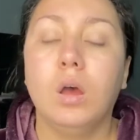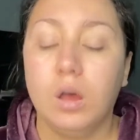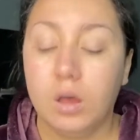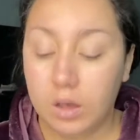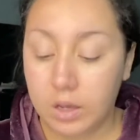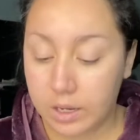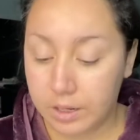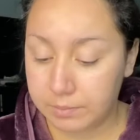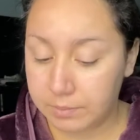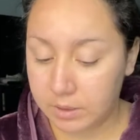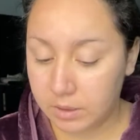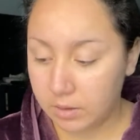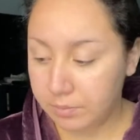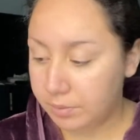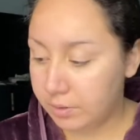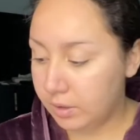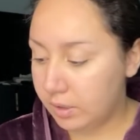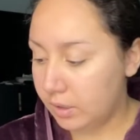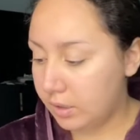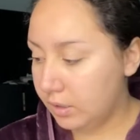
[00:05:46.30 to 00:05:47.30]
I'm gonna
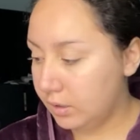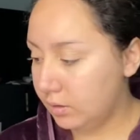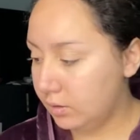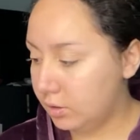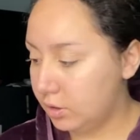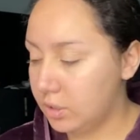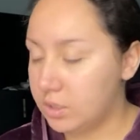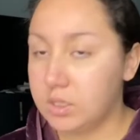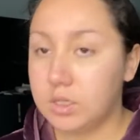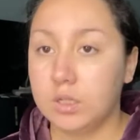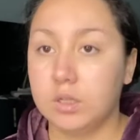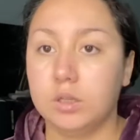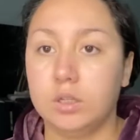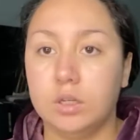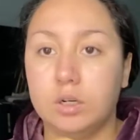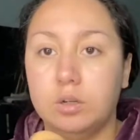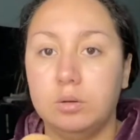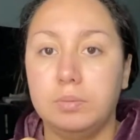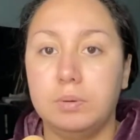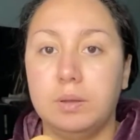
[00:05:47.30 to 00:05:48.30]
put just a
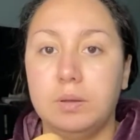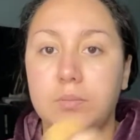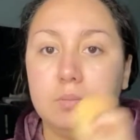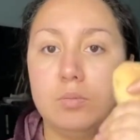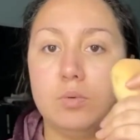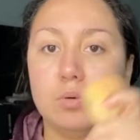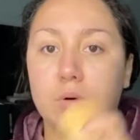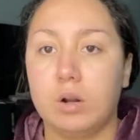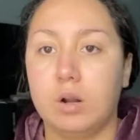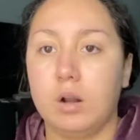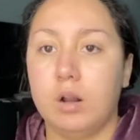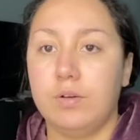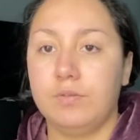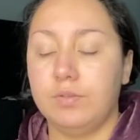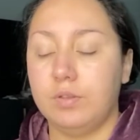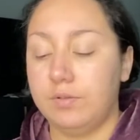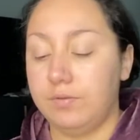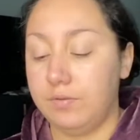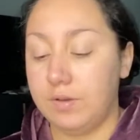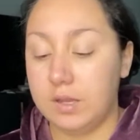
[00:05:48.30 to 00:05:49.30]
little bit more of
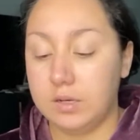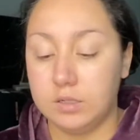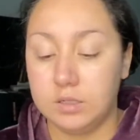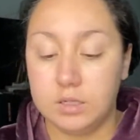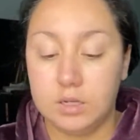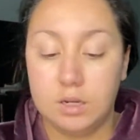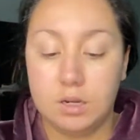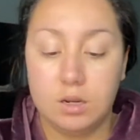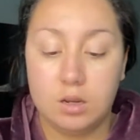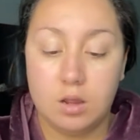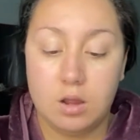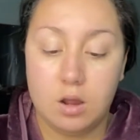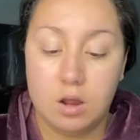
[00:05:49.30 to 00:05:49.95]
the Fenty